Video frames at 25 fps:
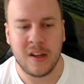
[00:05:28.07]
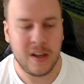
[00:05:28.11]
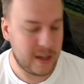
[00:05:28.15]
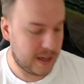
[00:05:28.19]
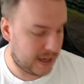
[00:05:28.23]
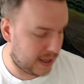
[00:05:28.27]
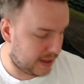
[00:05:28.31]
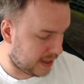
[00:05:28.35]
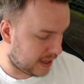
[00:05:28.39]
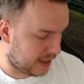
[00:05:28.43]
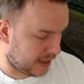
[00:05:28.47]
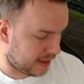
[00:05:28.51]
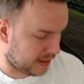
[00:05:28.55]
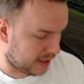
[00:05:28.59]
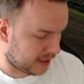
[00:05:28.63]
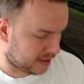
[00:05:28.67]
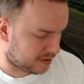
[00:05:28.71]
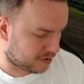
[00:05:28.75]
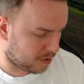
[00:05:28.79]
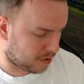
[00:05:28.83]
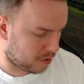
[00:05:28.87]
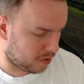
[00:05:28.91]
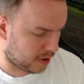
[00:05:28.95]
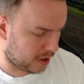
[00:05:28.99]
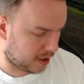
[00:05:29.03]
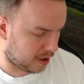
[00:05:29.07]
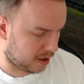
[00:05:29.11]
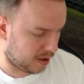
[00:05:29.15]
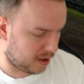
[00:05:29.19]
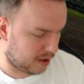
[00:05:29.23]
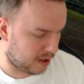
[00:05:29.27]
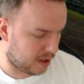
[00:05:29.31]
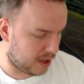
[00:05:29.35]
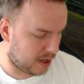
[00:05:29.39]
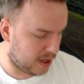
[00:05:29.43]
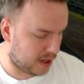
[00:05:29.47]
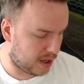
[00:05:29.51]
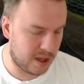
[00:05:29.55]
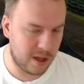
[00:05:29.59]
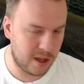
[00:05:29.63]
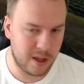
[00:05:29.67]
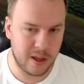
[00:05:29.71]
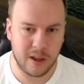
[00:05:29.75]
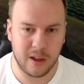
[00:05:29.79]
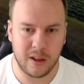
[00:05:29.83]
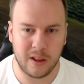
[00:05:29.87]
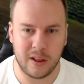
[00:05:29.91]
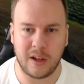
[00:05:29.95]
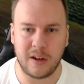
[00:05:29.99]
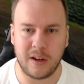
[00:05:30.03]
and then that's gonna uh,
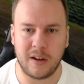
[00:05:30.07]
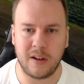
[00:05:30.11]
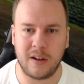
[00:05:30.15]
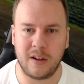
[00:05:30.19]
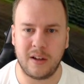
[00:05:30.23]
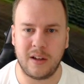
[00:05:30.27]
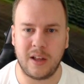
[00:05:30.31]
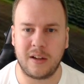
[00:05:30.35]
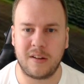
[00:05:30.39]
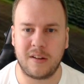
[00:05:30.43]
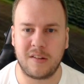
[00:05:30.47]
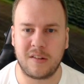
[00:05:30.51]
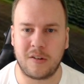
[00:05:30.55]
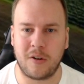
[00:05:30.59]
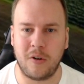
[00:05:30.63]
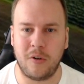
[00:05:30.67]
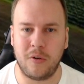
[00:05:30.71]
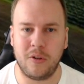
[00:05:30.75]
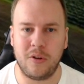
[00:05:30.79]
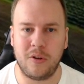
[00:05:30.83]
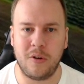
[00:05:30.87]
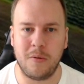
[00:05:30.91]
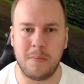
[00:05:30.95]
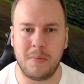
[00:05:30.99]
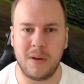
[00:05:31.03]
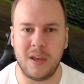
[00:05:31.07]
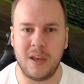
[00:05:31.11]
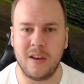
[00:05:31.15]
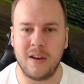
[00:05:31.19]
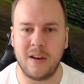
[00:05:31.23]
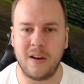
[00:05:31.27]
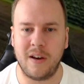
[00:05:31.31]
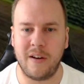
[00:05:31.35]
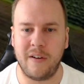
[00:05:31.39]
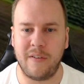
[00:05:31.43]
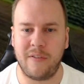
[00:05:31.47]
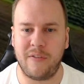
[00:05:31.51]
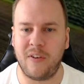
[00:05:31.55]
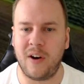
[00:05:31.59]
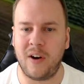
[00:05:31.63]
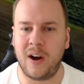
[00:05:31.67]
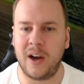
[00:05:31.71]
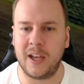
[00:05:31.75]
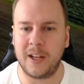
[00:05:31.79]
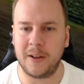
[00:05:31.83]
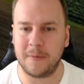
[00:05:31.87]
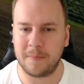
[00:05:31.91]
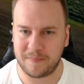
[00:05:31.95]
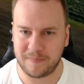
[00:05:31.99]
then that's going to be uh, fine.